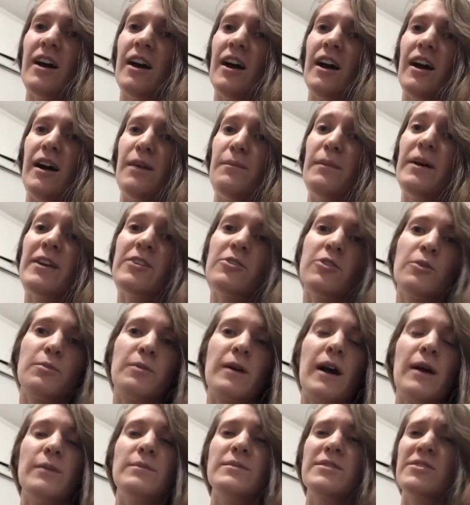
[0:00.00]
uh, medical
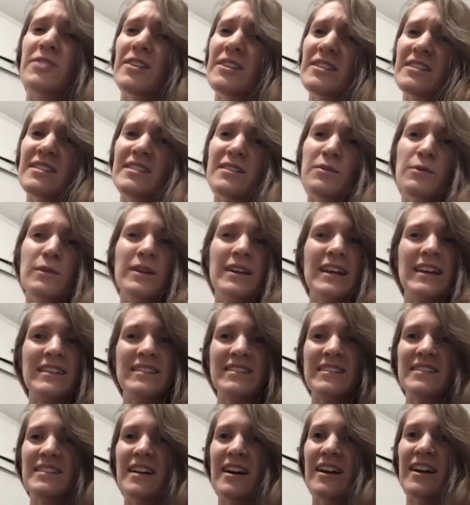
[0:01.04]
problems. So I just didn't want to get
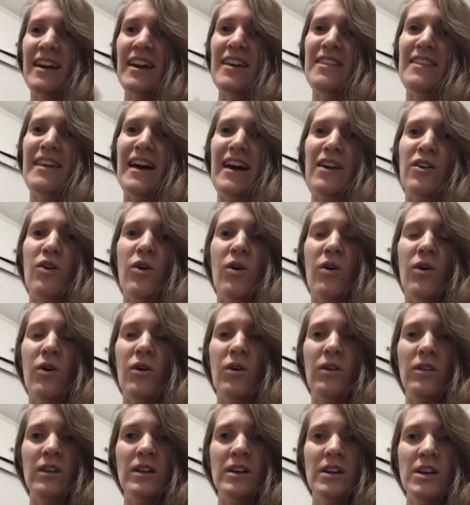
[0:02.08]
stuck in that
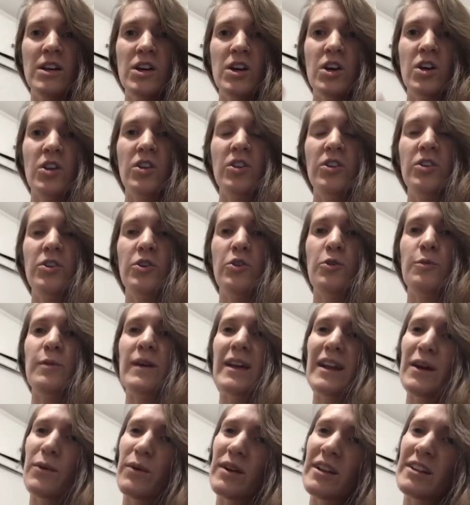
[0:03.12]
whole loop.
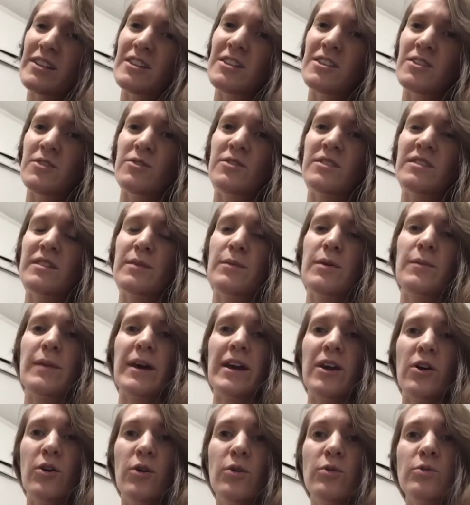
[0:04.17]
And I wanted to do some of
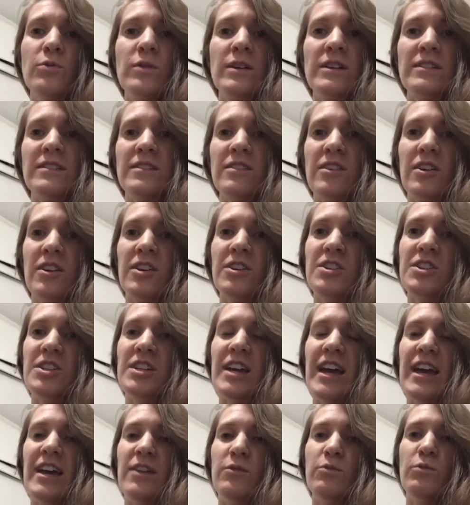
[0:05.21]
my own research
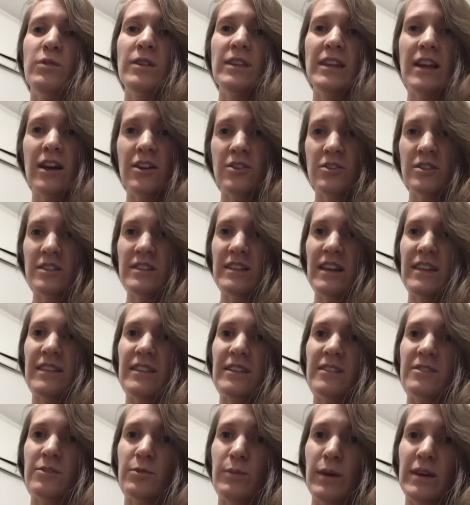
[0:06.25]
and really understand
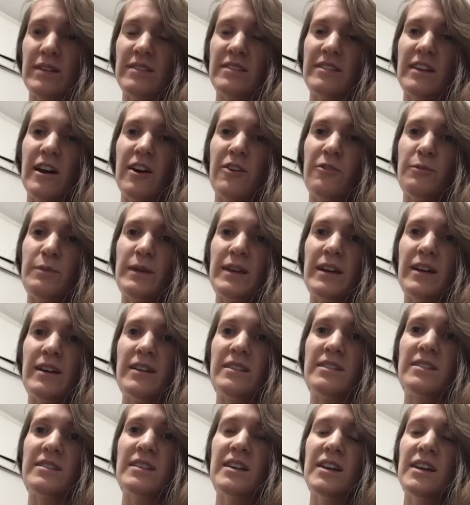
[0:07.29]
things for myself,
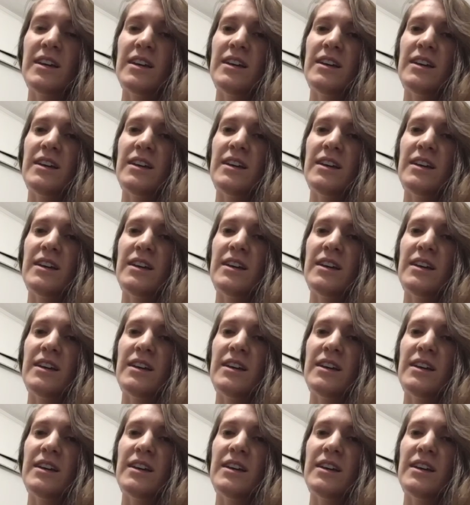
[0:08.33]
because,